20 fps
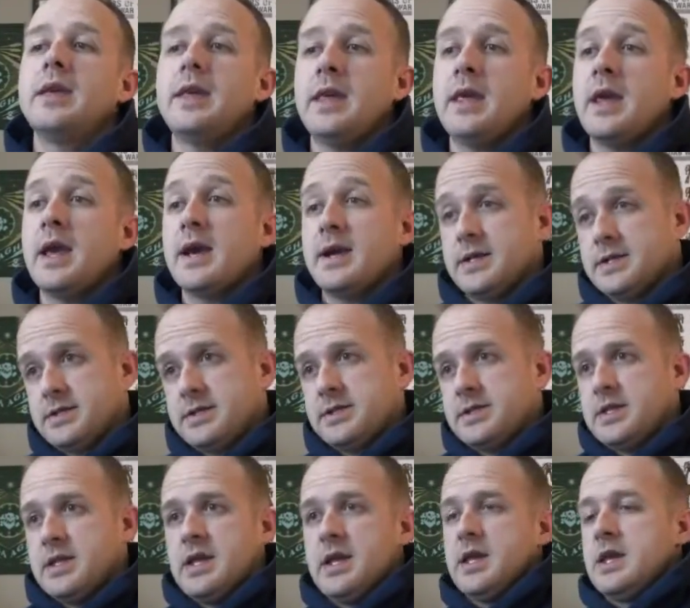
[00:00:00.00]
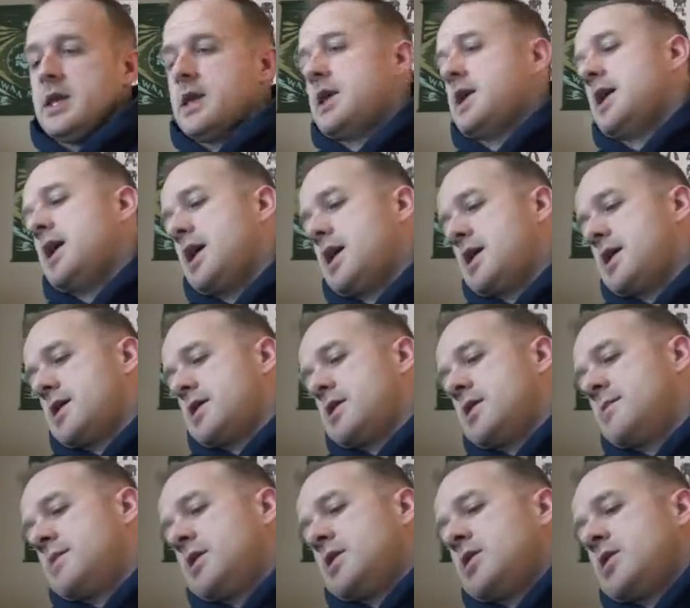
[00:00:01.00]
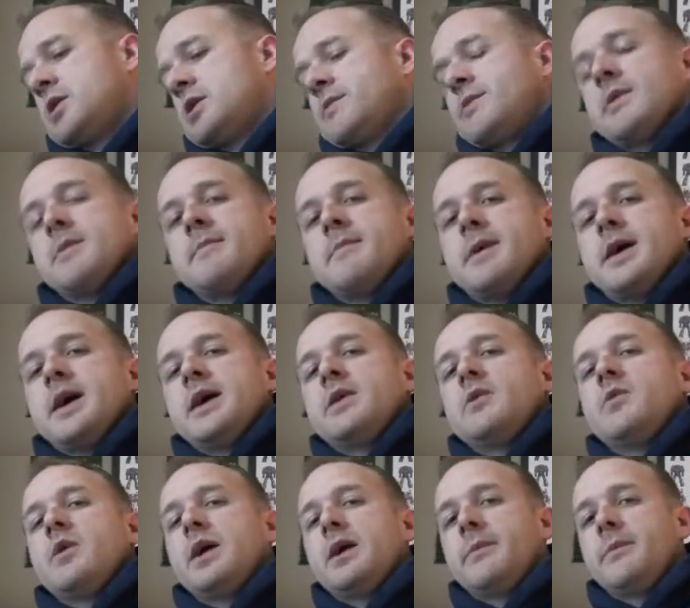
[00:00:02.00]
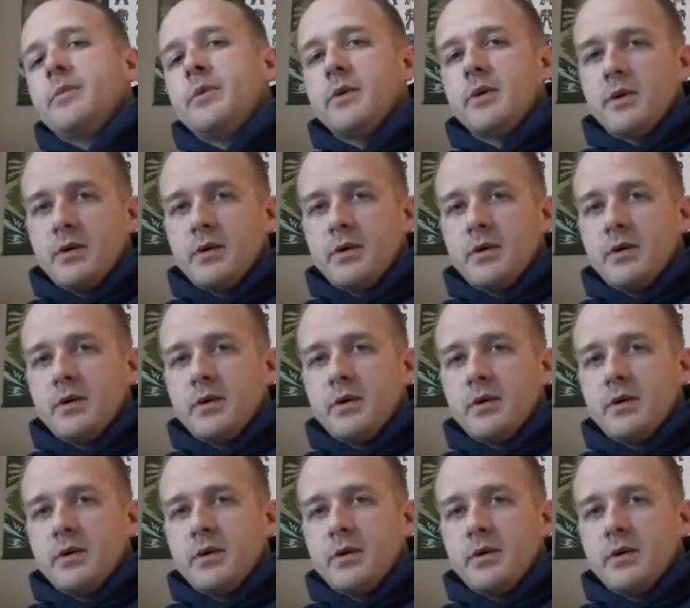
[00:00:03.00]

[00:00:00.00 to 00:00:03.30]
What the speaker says: Yes, they can. Let me look up the Mind Wipe